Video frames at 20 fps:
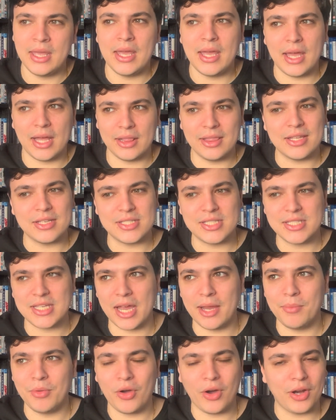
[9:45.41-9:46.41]
Had the
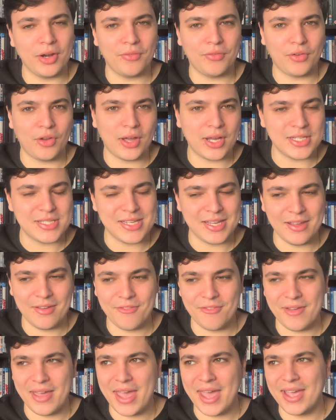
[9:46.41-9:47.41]
same kind of lighting
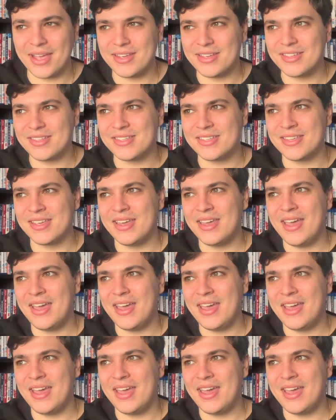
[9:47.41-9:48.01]
effects.